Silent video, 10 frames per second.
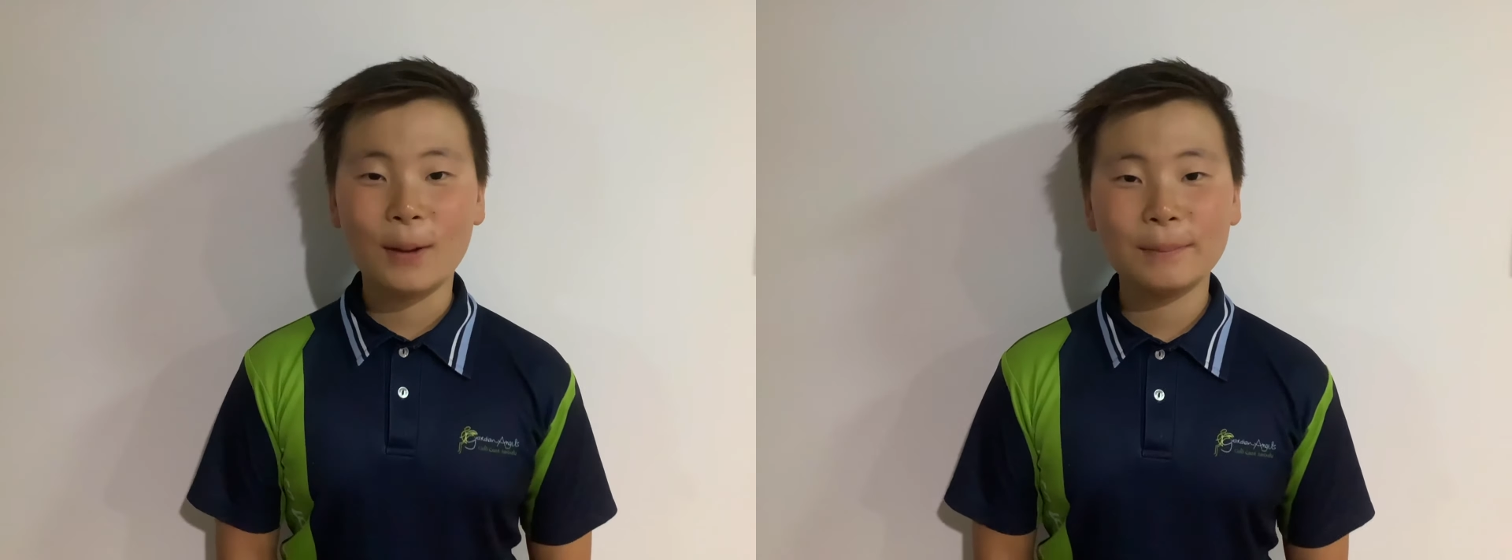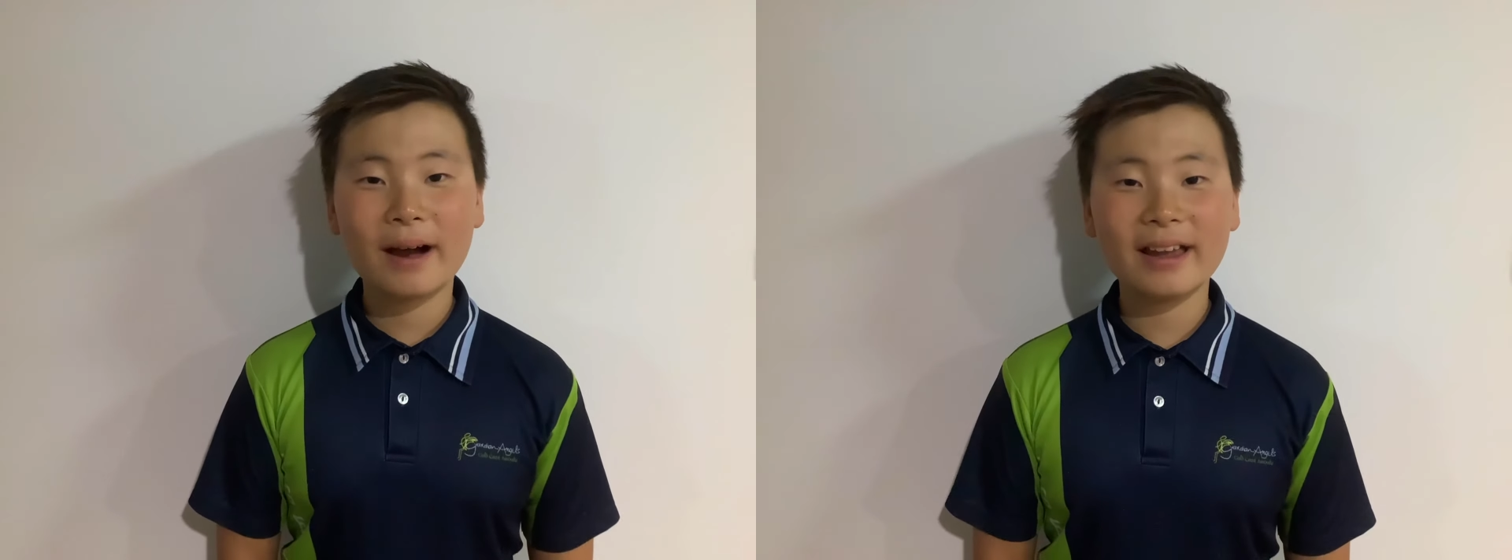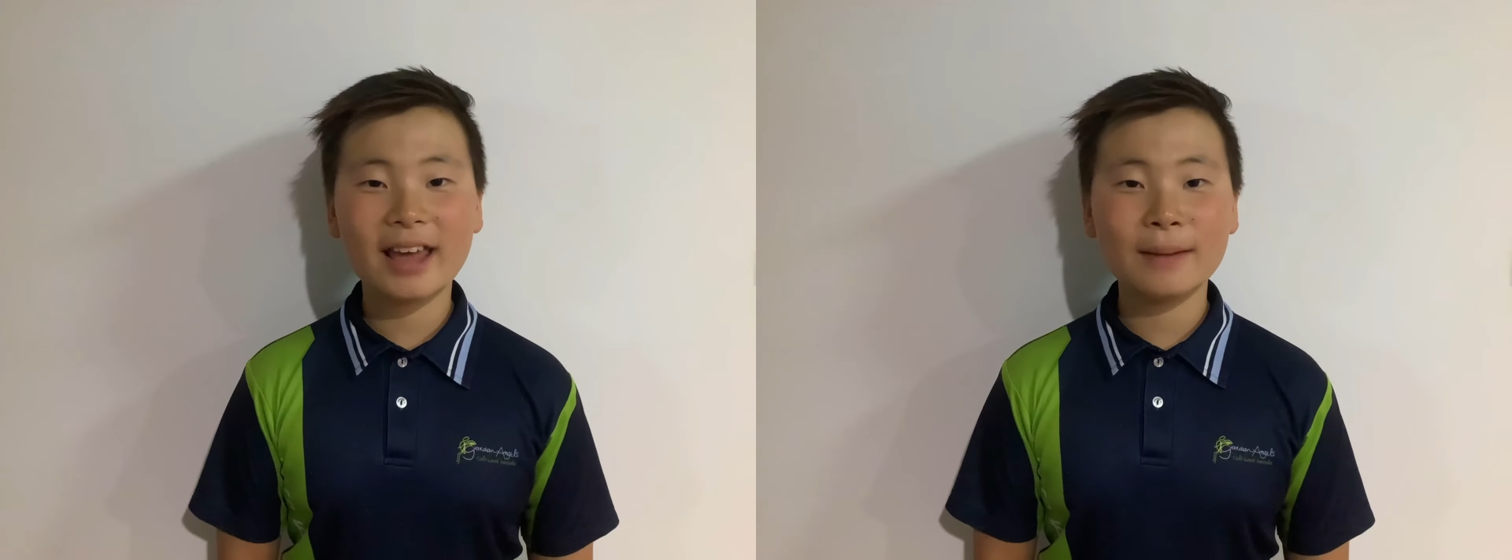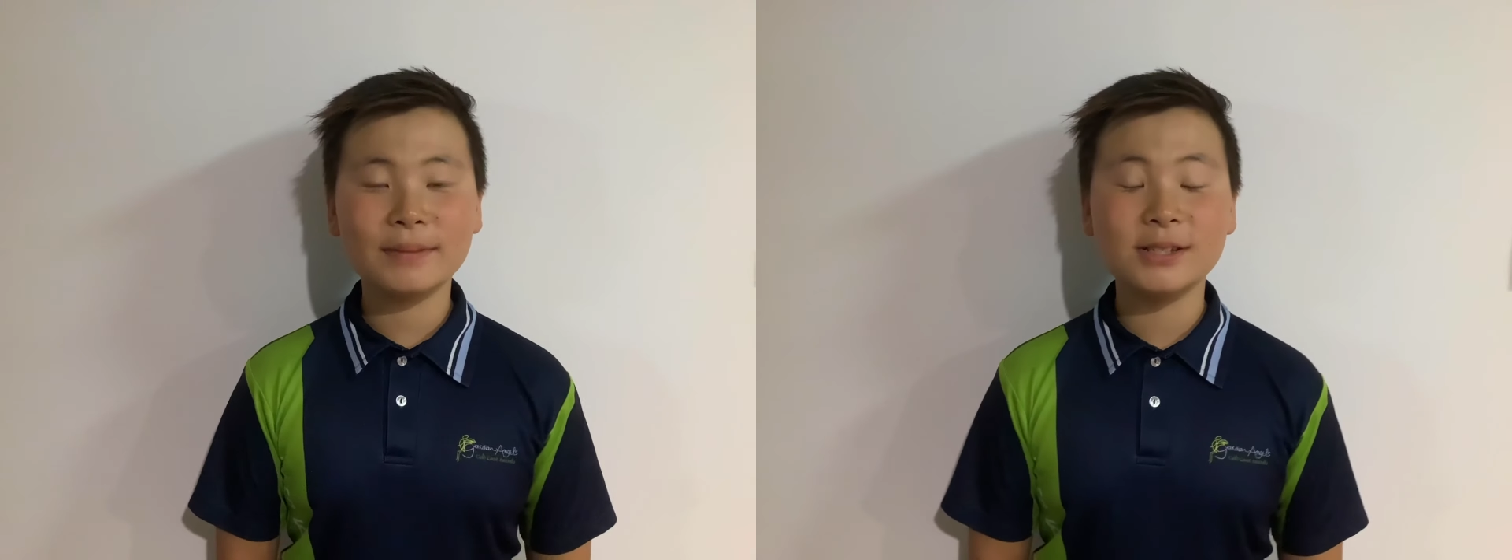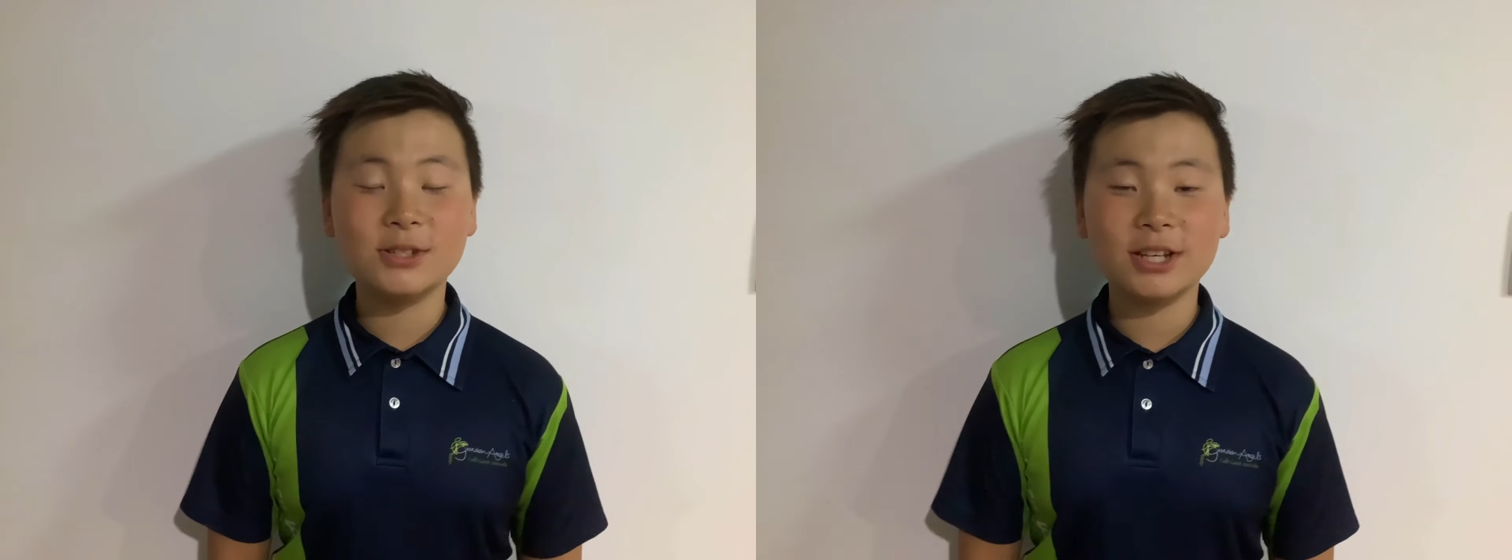my
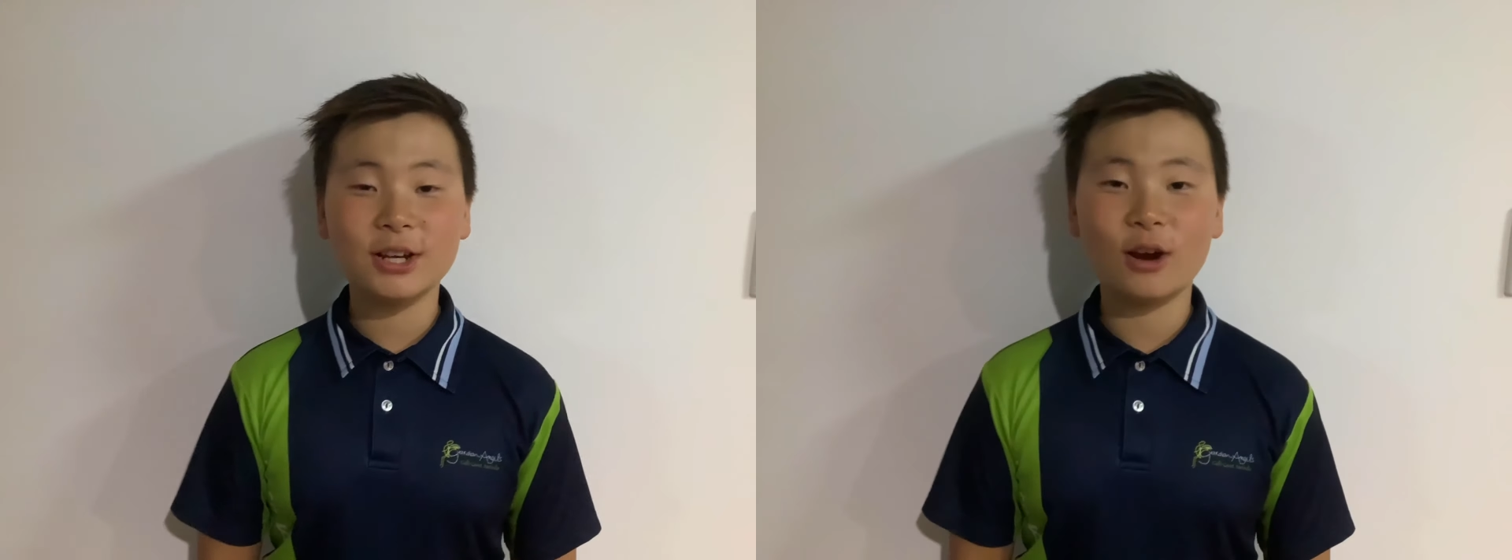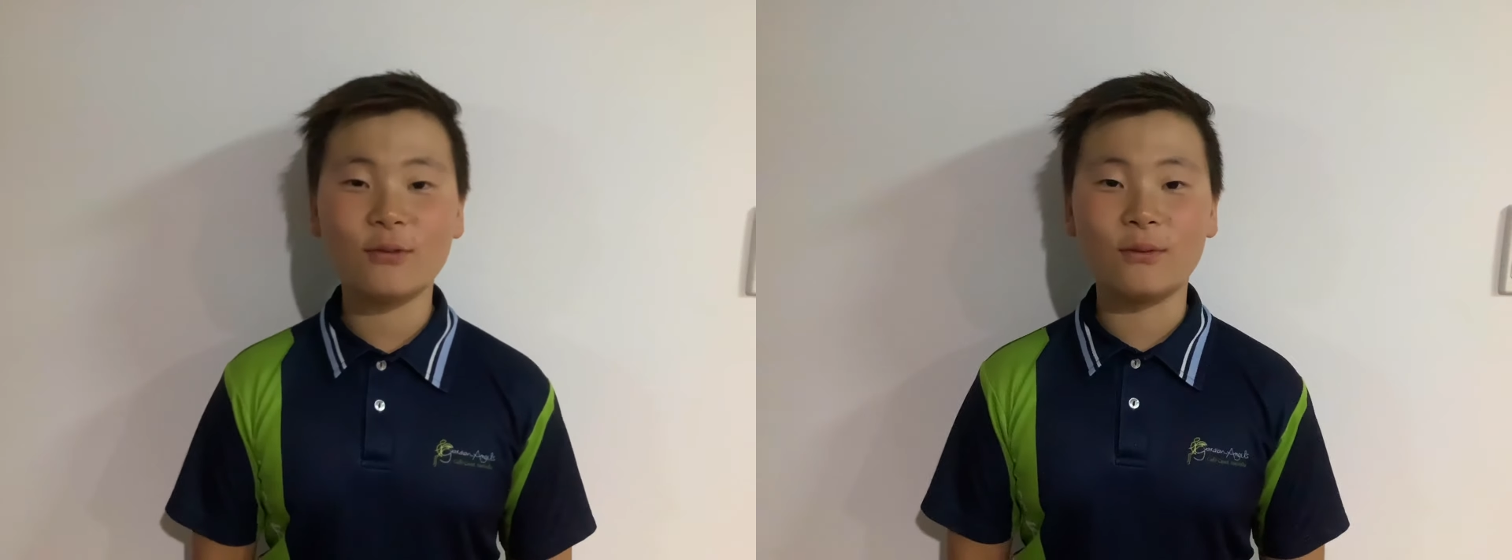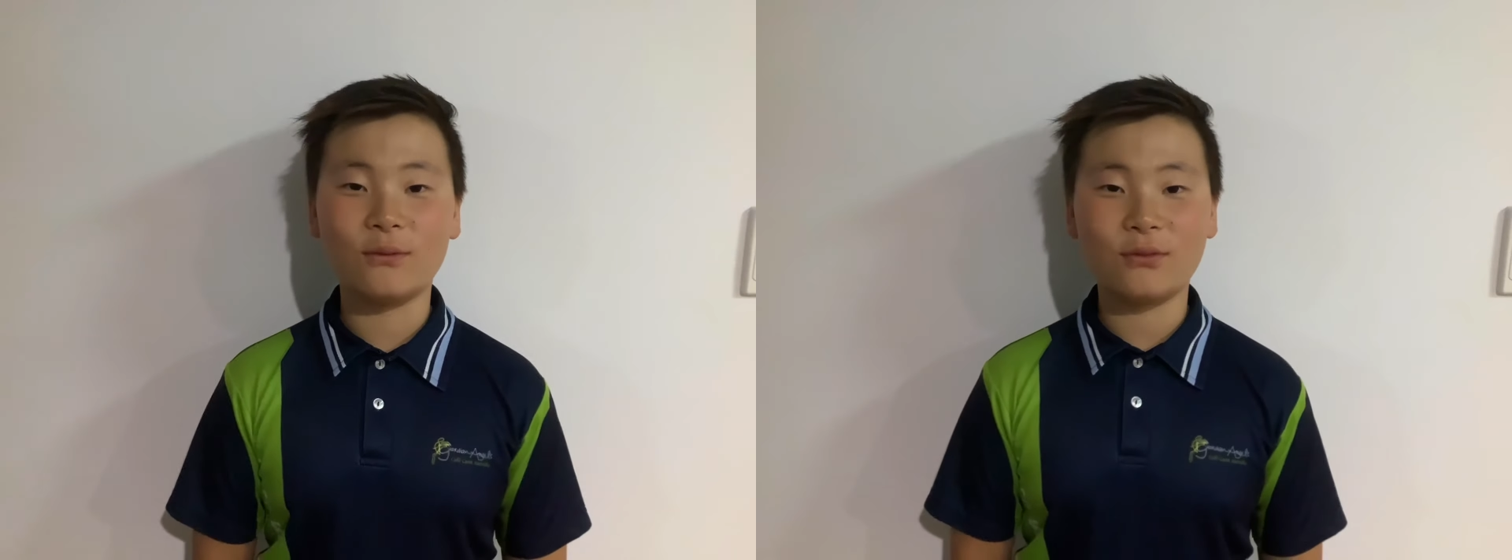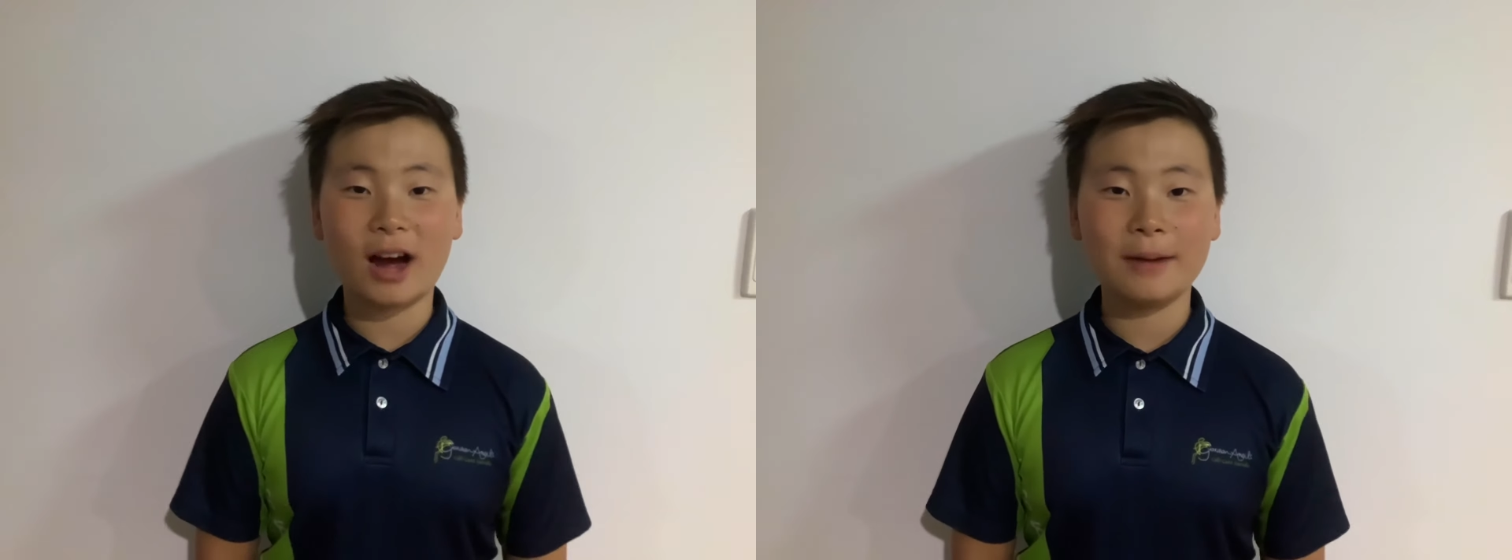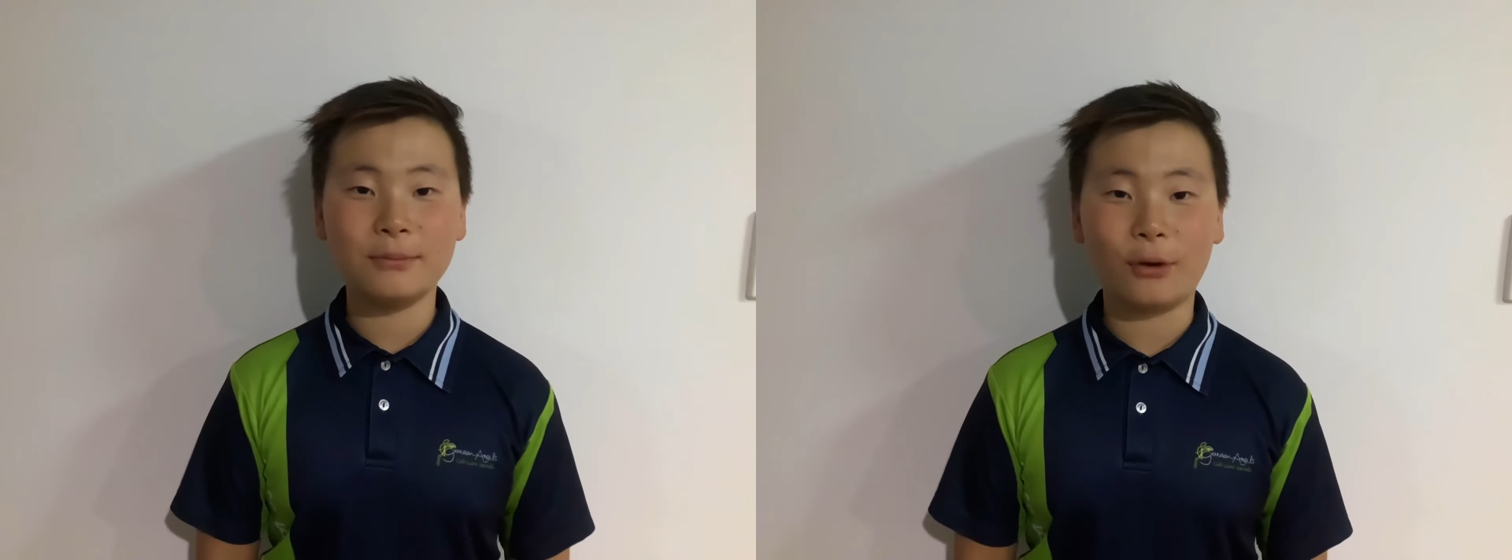name is Jiho from
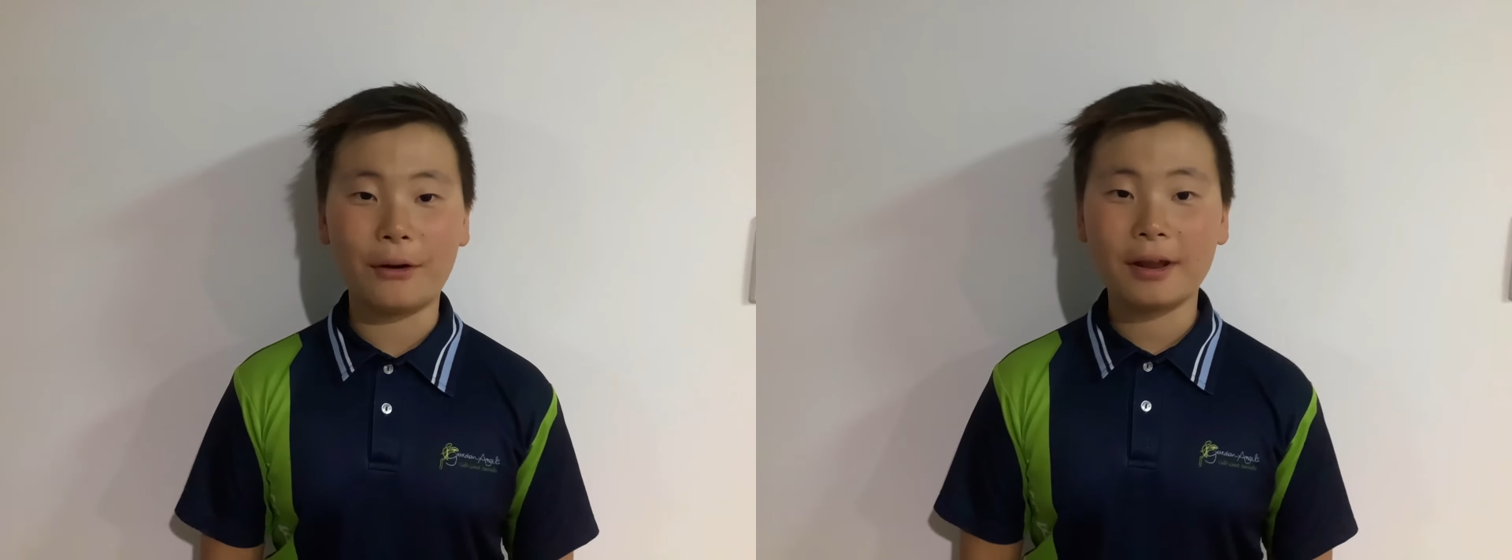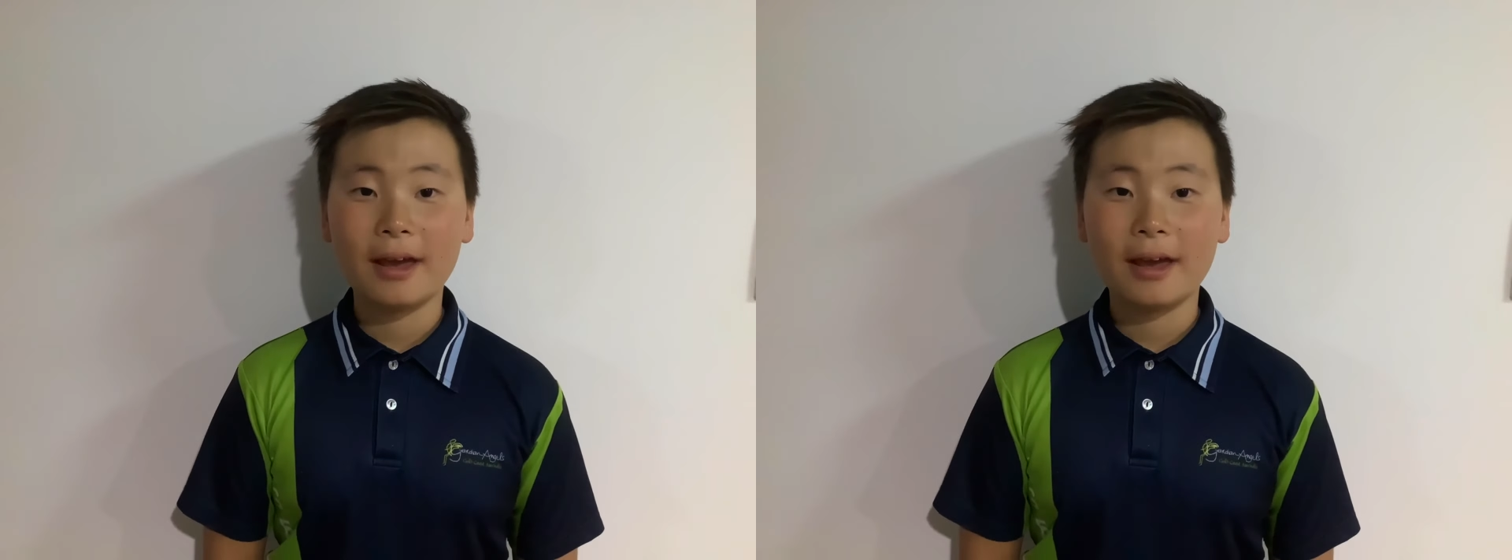5 Run,